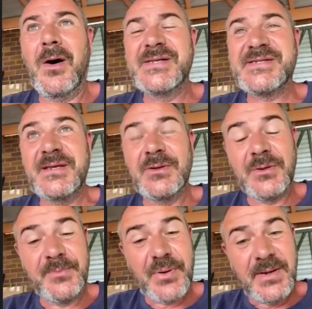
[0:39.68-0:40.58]
see a
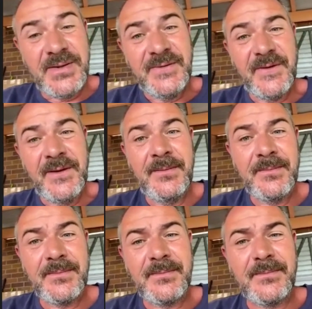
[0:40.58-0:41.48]
lot of pregnancy.
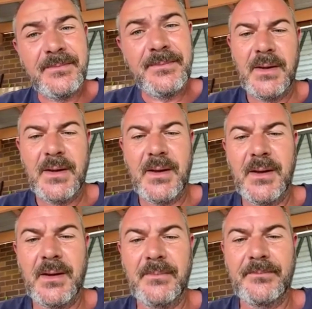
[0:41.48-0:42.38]

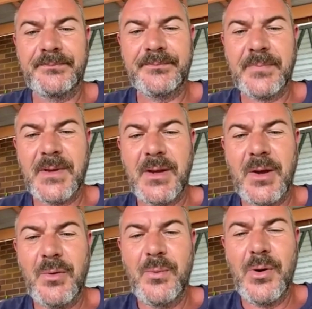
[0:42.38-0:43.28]
I
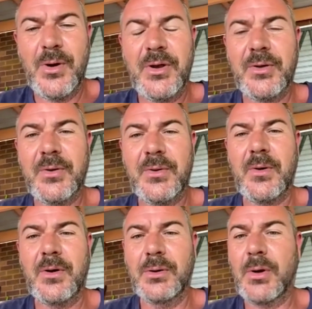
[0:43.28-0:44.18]
work
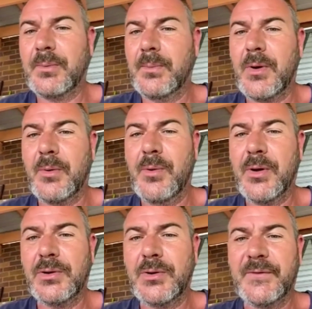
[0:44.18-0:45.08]
a lot. I
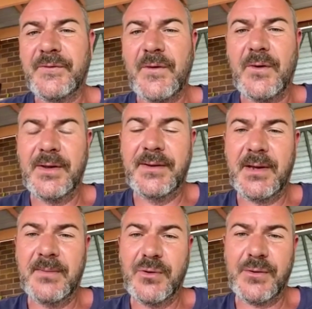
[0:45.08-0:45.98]
work alongside
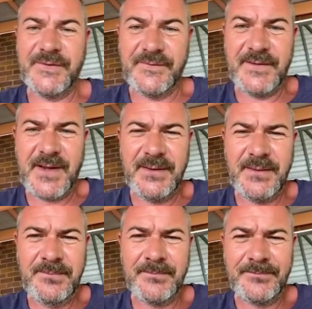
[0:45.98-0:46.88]
CrossFit Tatham.